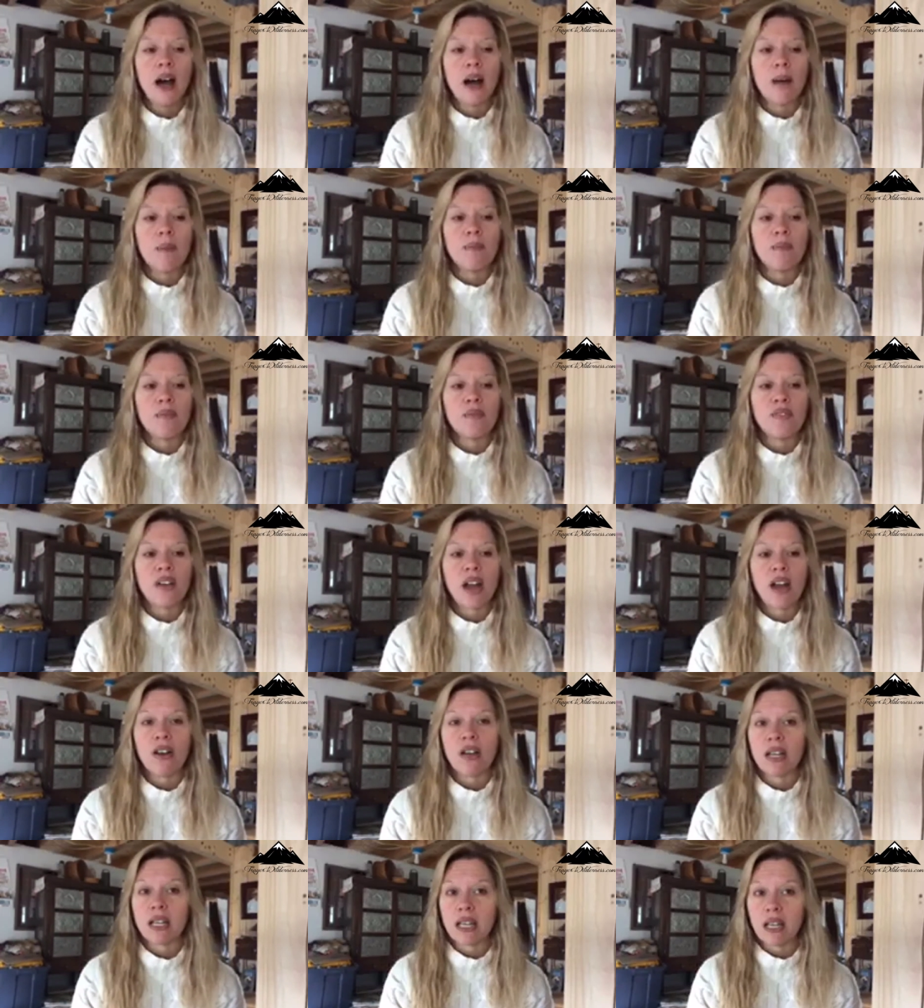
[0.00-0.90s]
um,
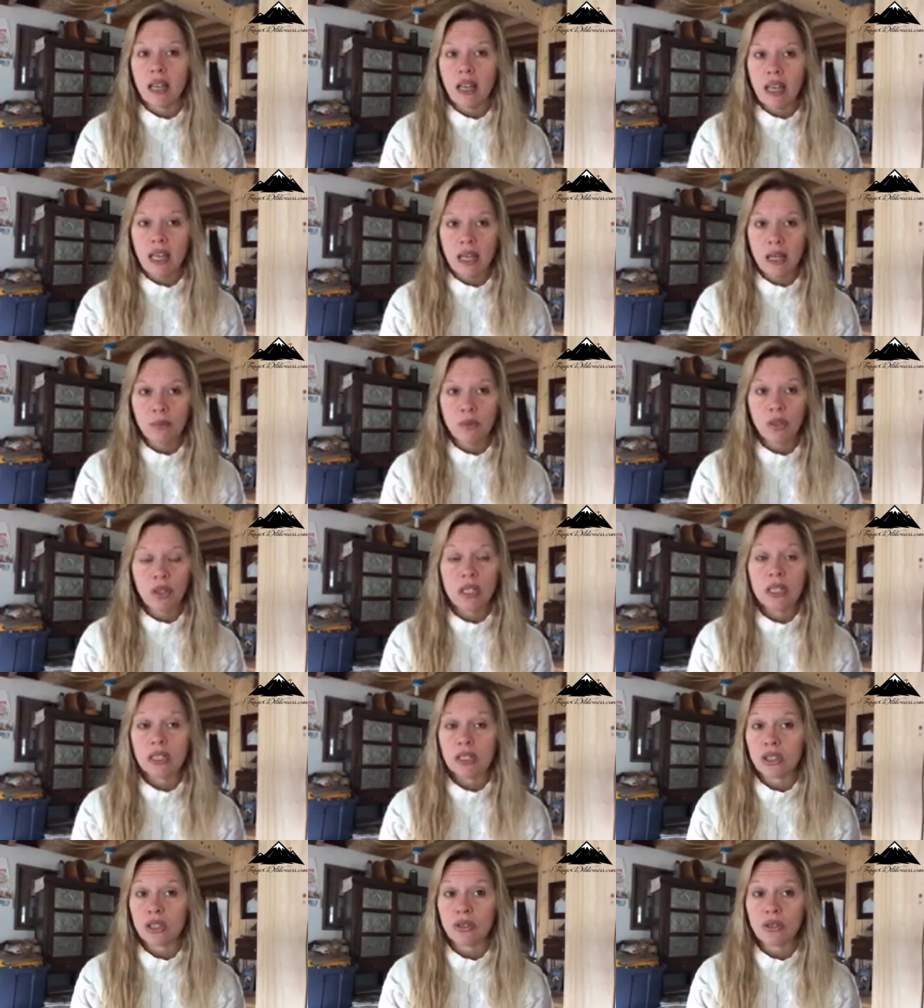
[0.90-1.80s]
varying animal
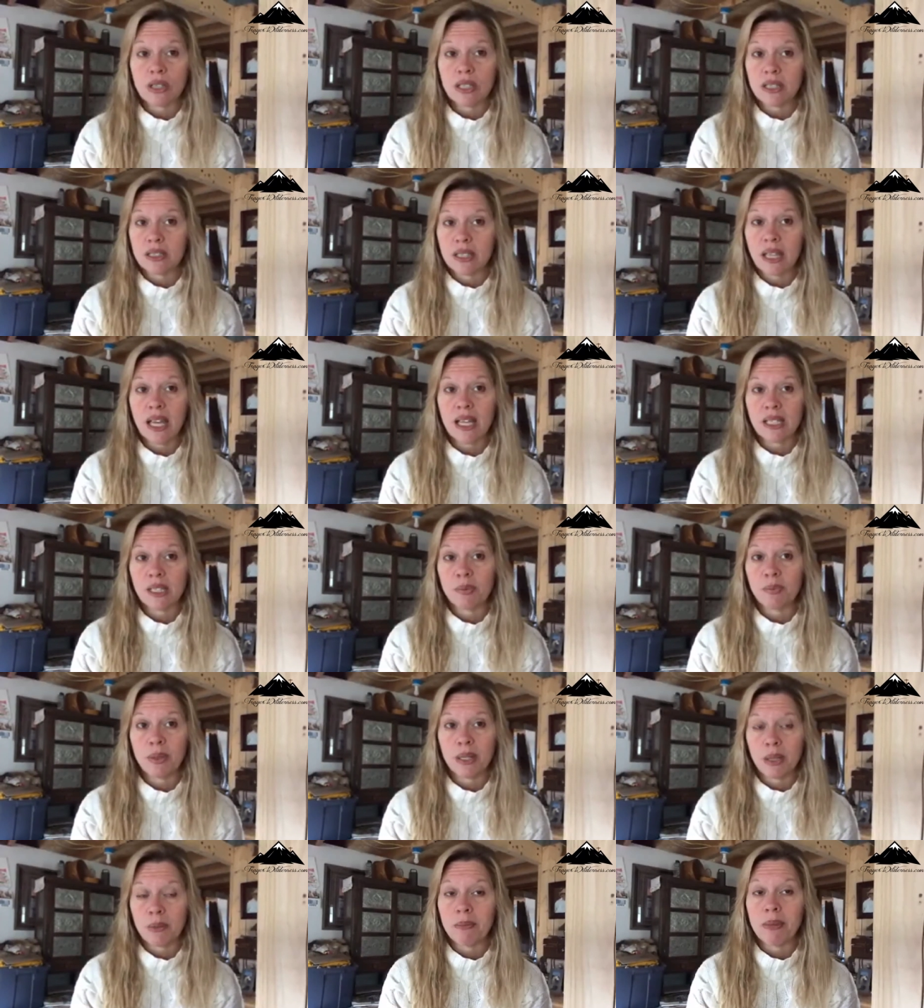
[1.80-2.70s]
industries
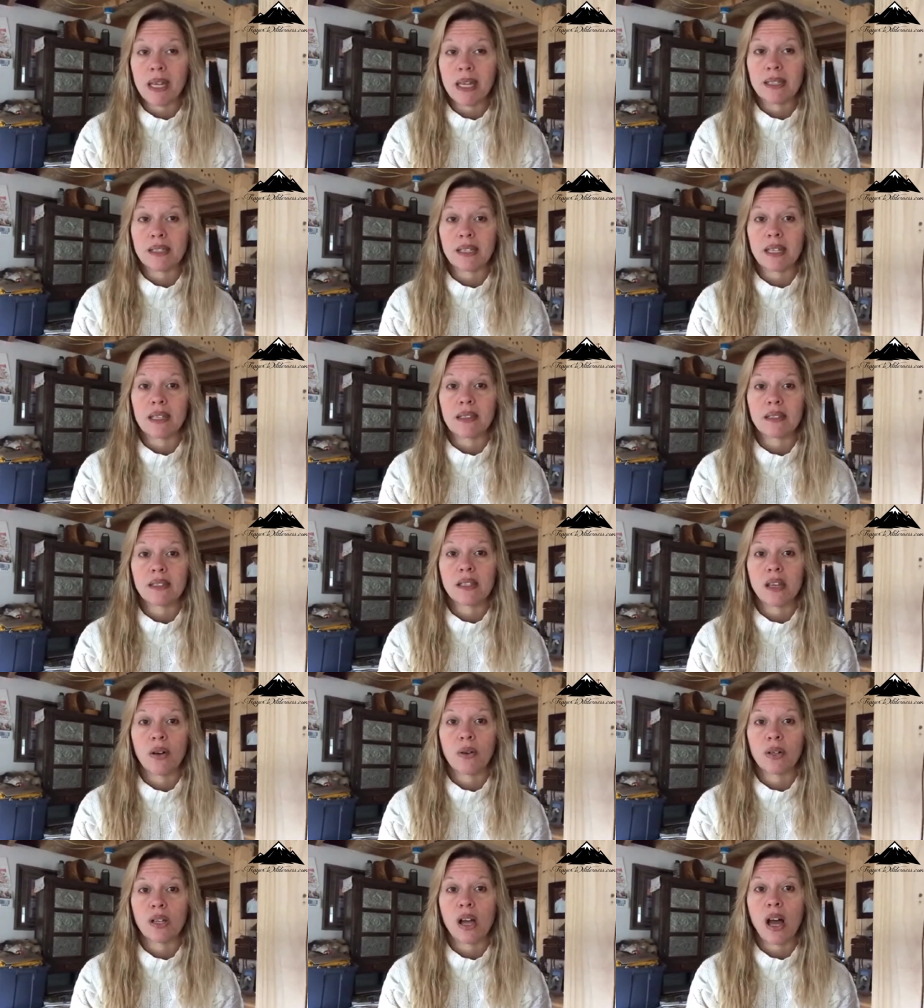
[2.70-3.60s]
has been amazing.
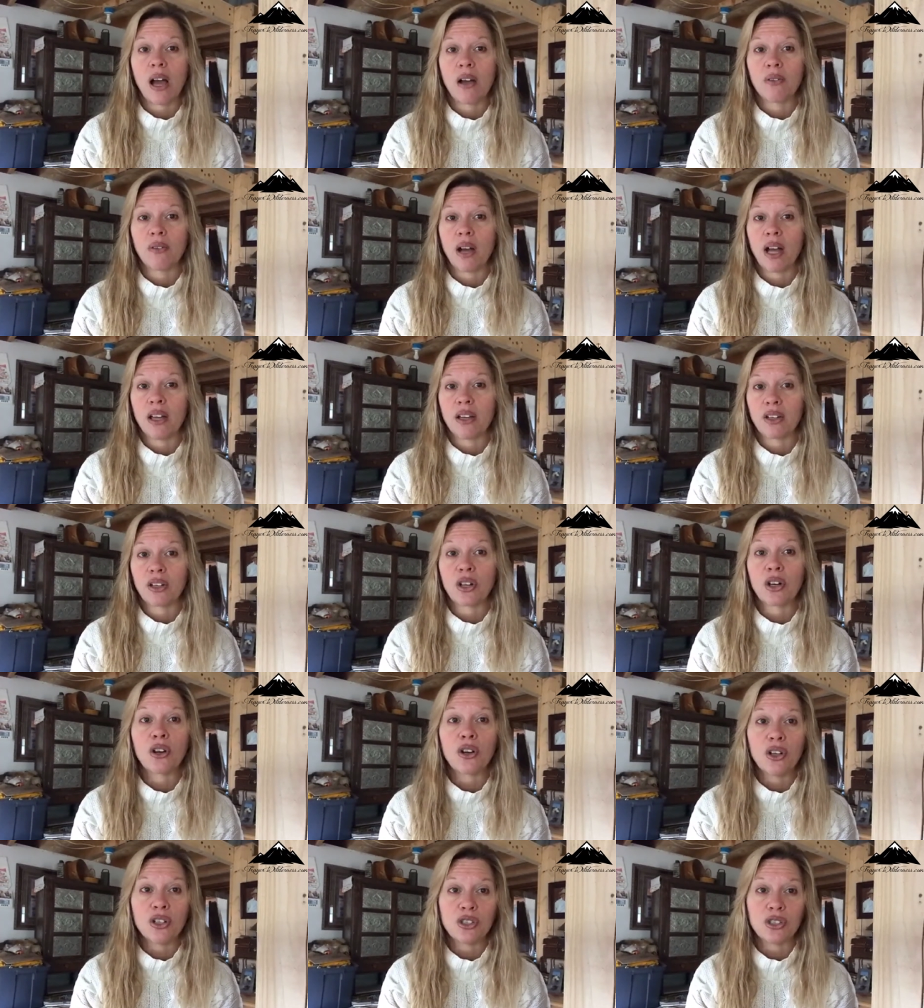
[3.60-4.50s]
So I, I
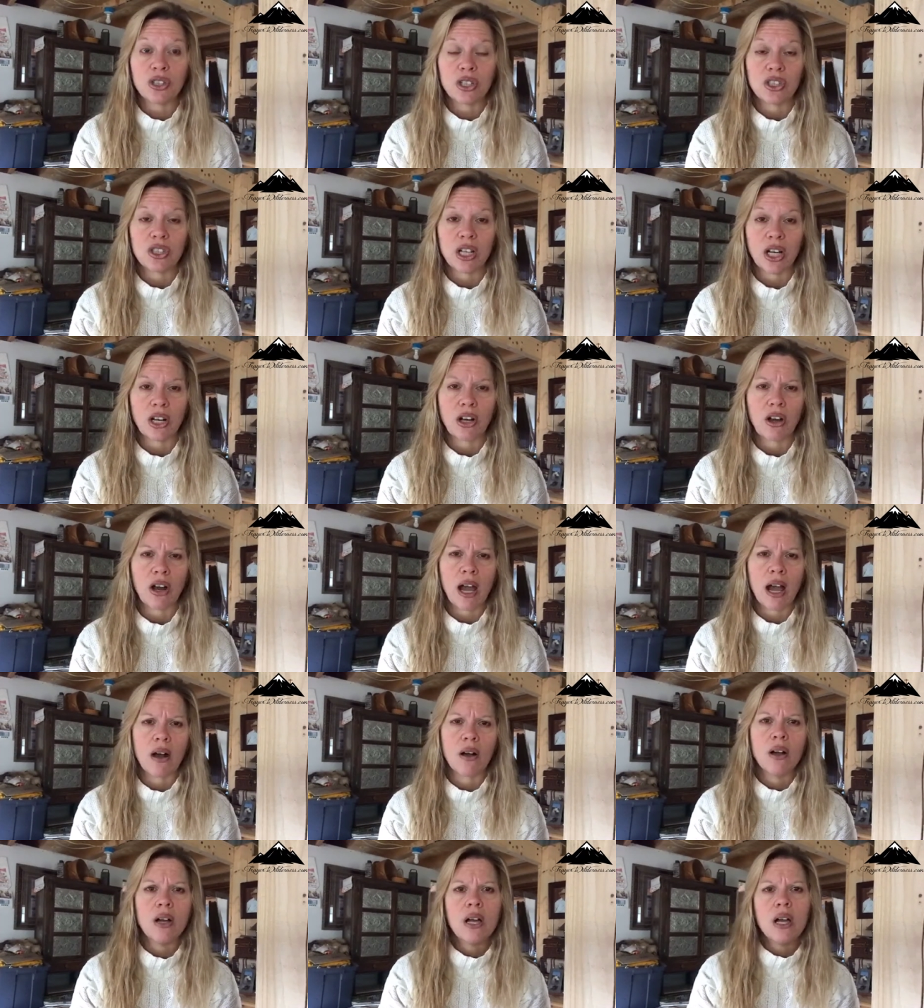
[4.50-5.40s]
encourage you to check her
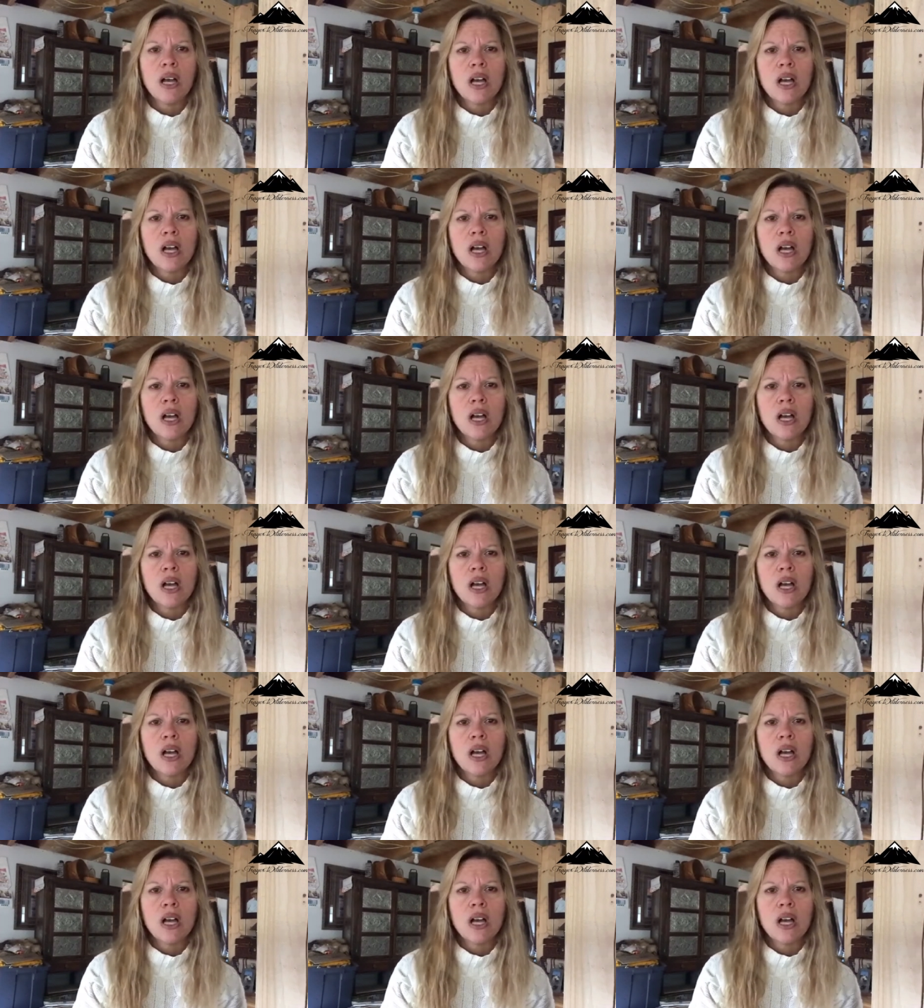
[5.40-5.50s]
out.